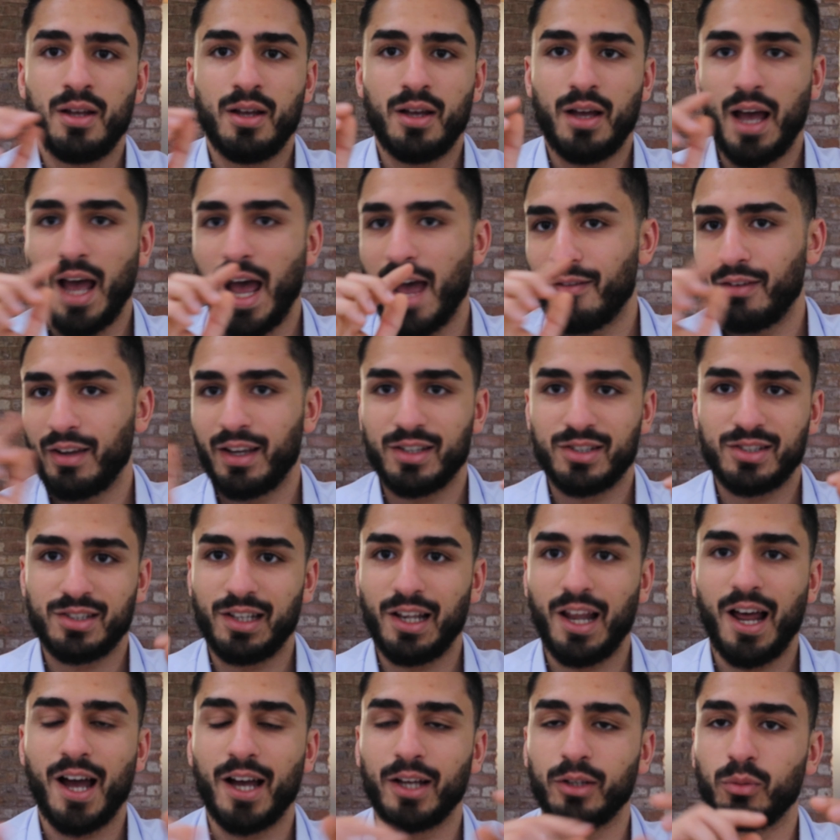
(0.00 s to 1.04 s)
having a
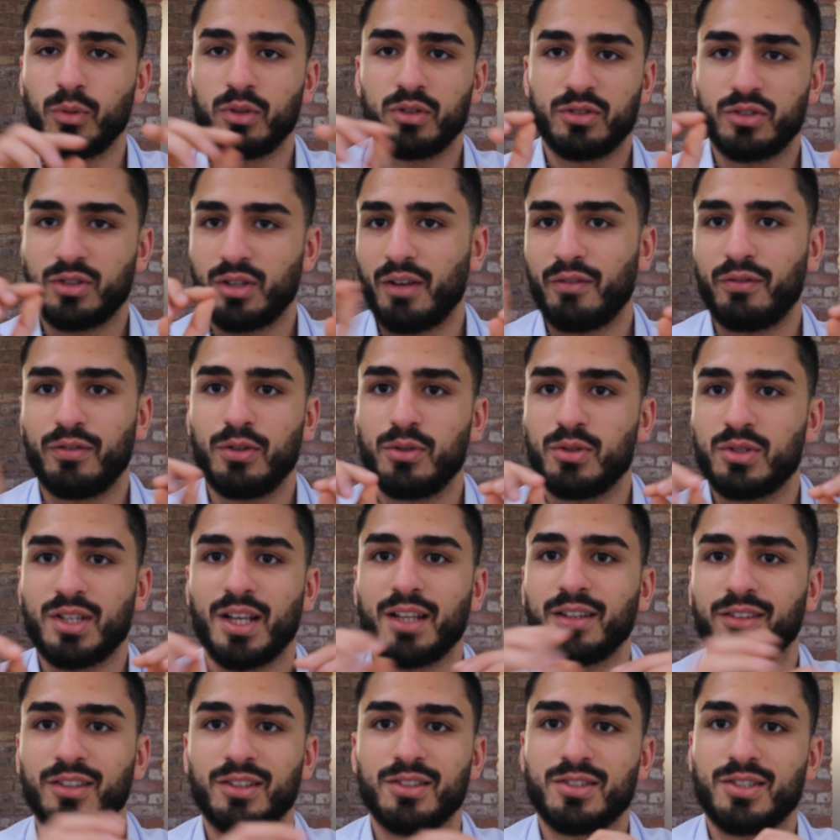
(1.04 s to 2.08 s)
slide with a few
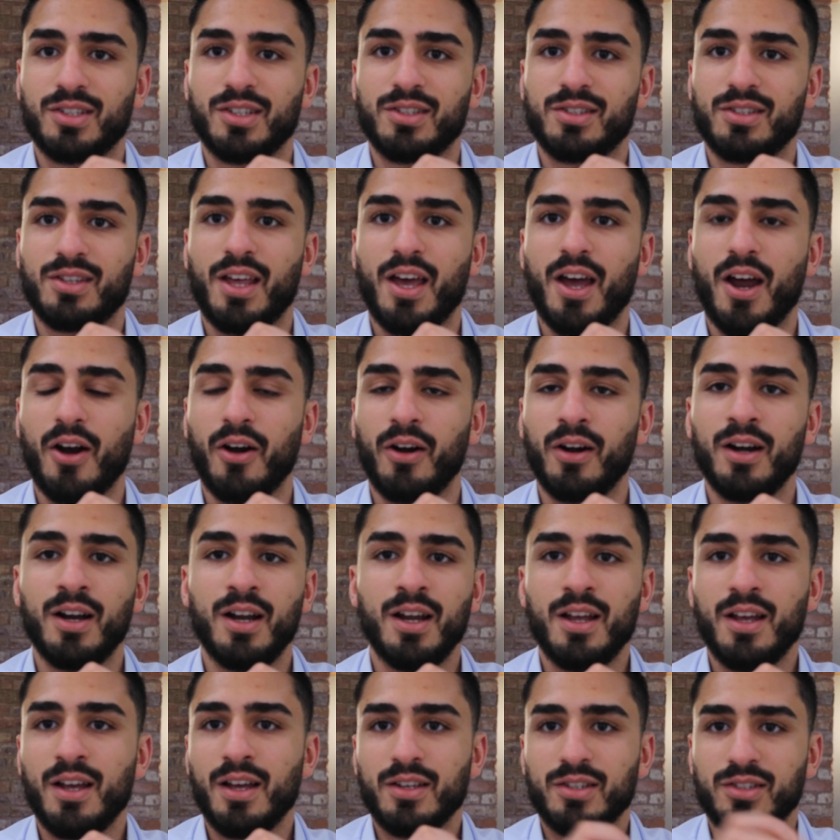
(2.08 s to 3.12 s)
sentences there
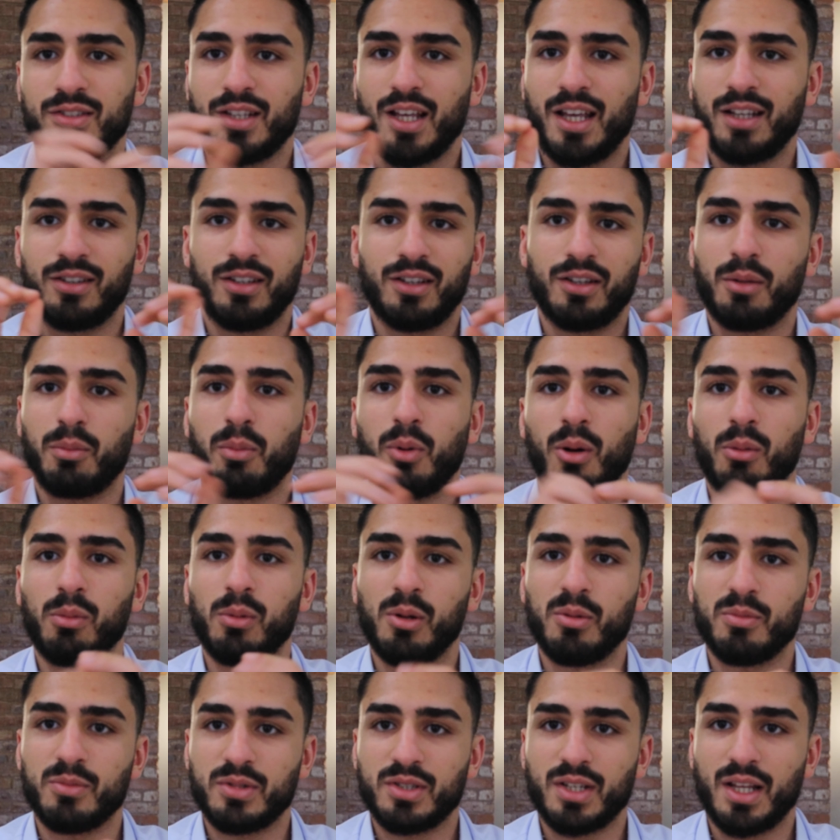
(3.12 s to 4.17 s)
stating the
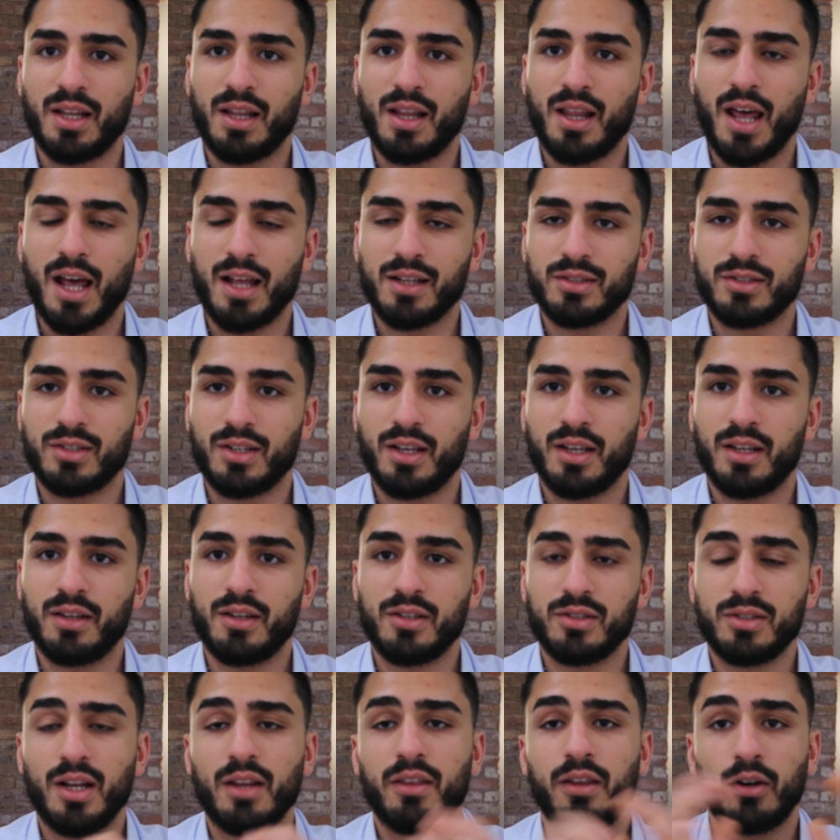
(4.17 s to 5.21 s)
problems, and that's it.
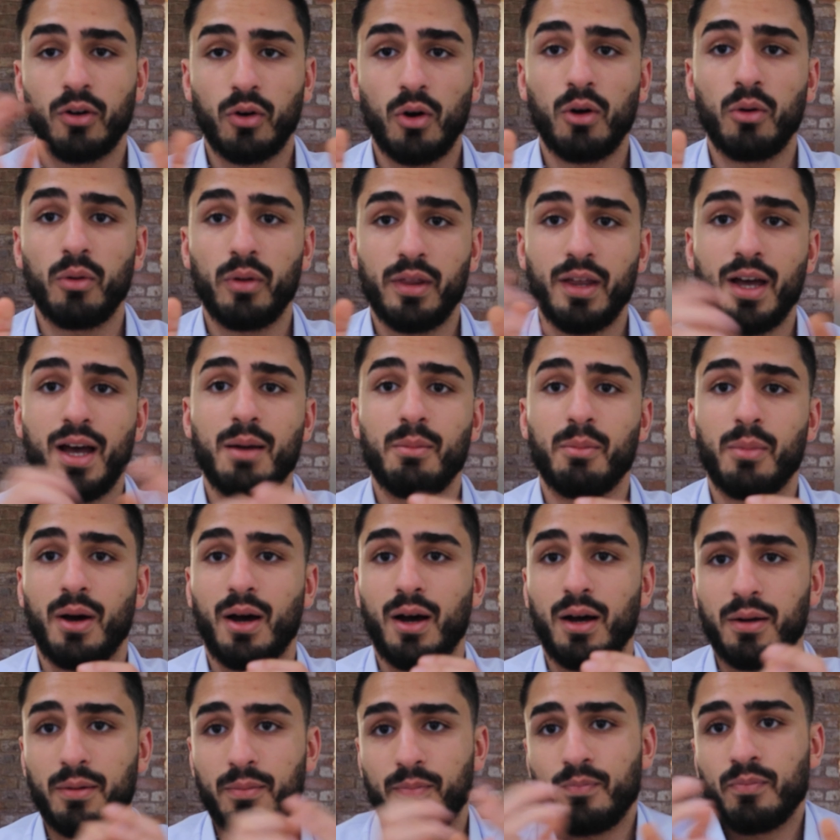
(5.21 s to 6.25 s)
There's nothing wrong with that,
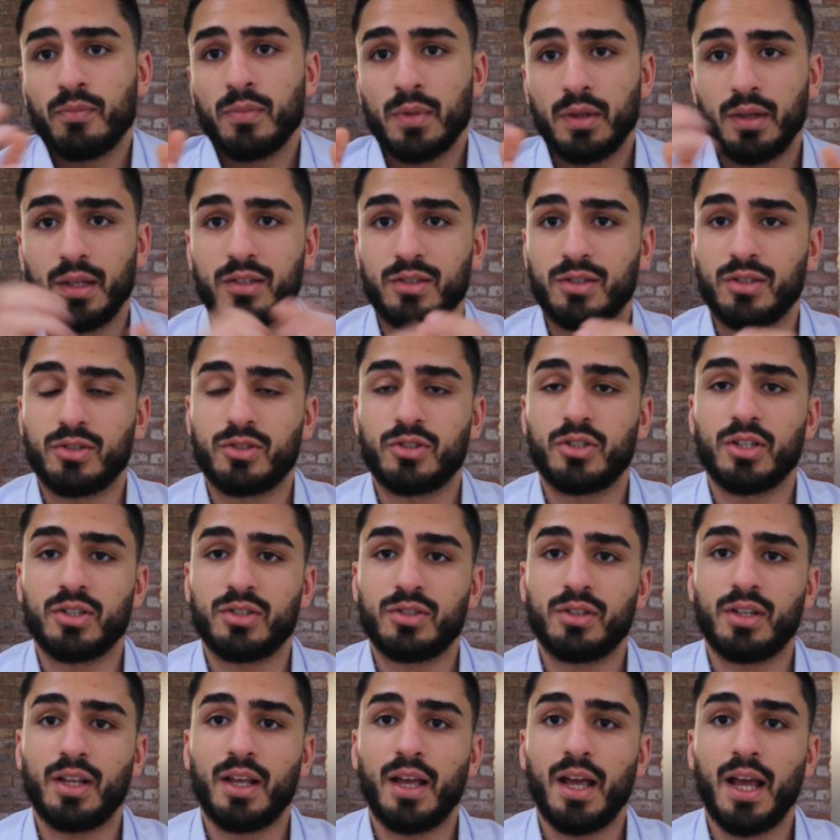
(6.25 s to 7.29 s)
but this is
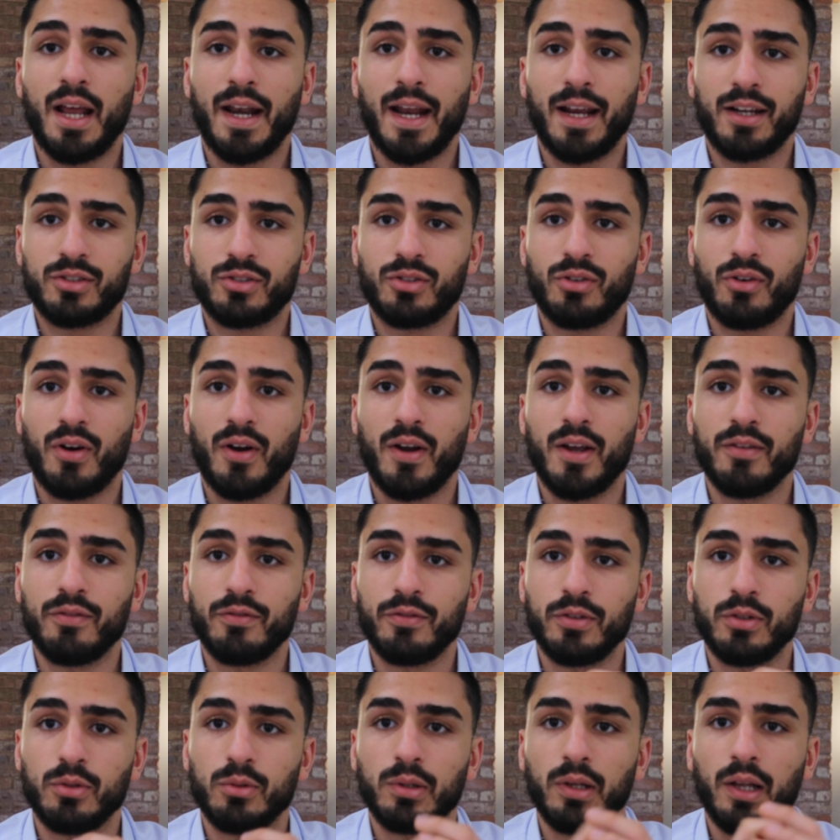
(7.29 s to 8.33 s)
just an extra
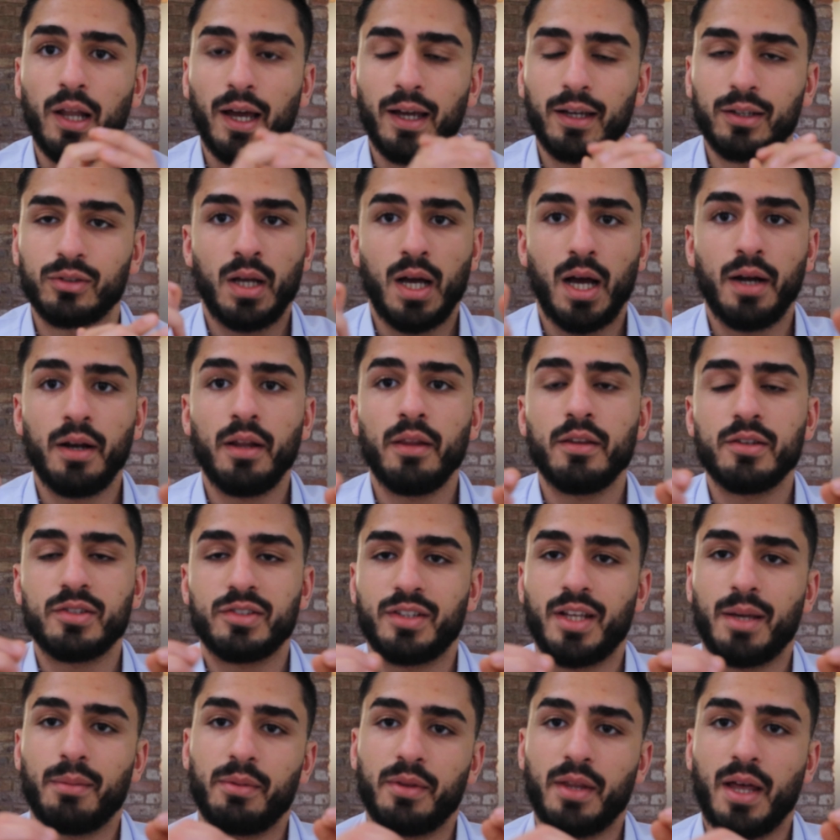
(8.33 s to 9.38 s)
if you'd like. Another
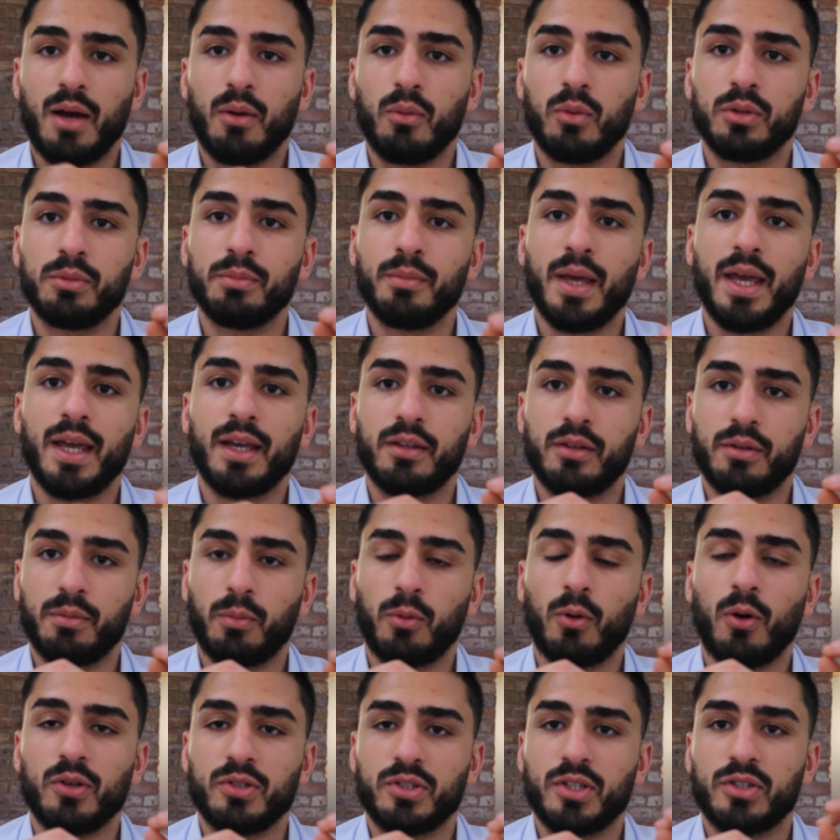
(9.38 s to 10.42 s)
step that would make the
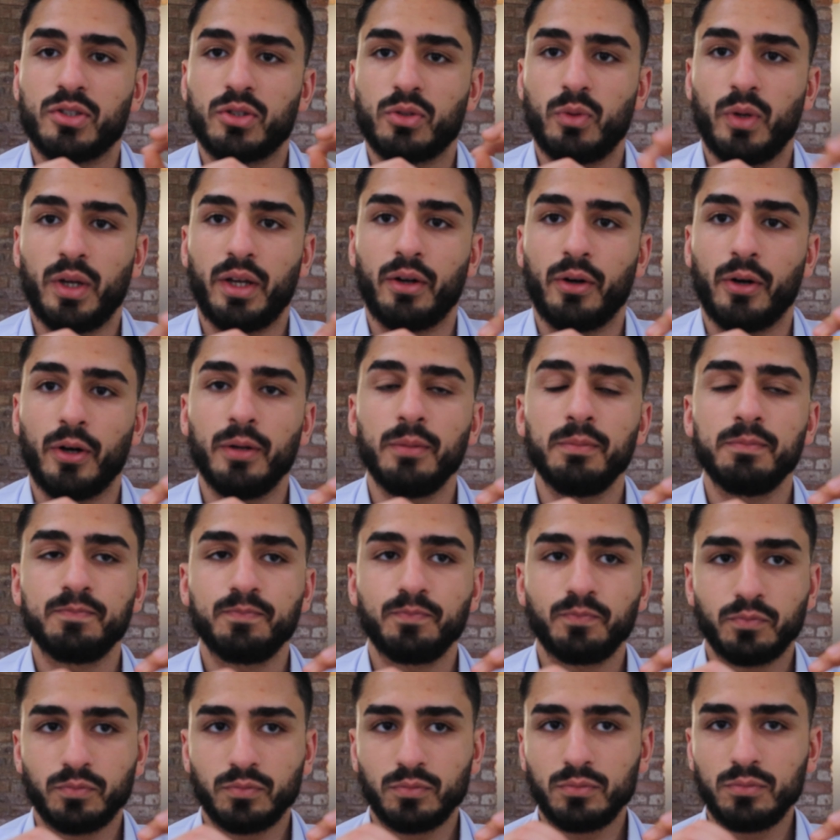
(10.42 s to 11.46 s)
process quicker
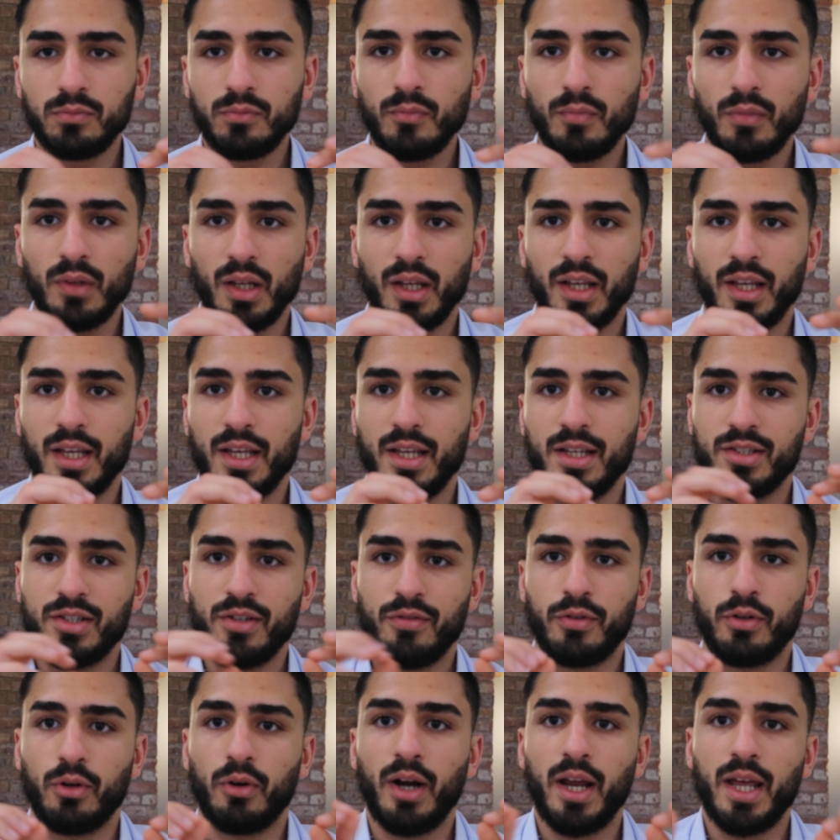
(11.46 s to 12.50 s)
is
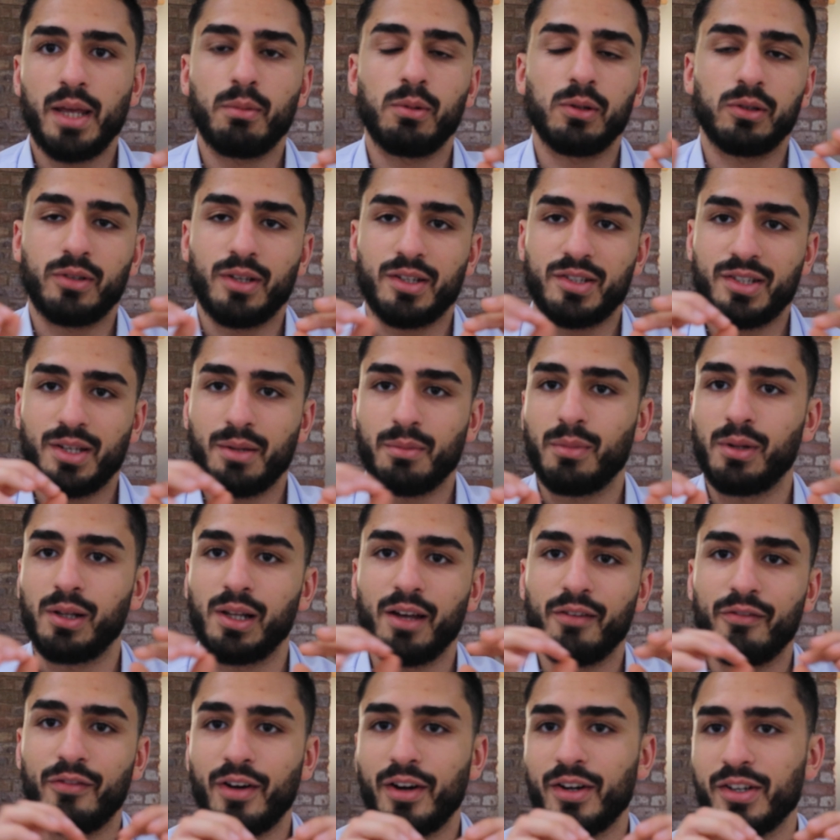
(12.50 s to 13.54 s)
if you're able to assemble
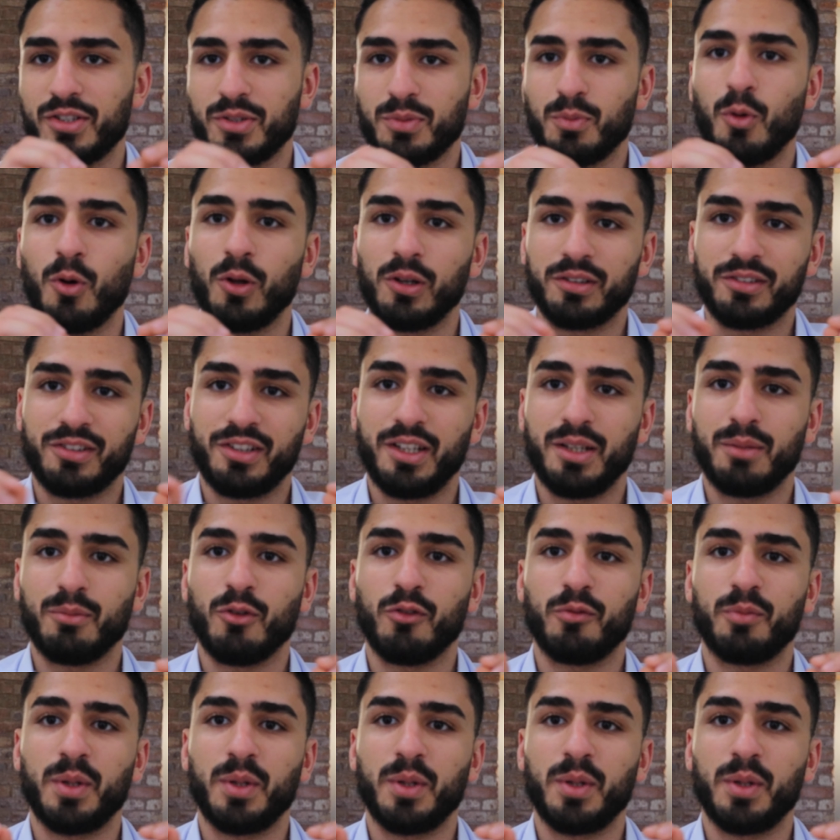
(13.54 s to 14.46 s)
a very small team of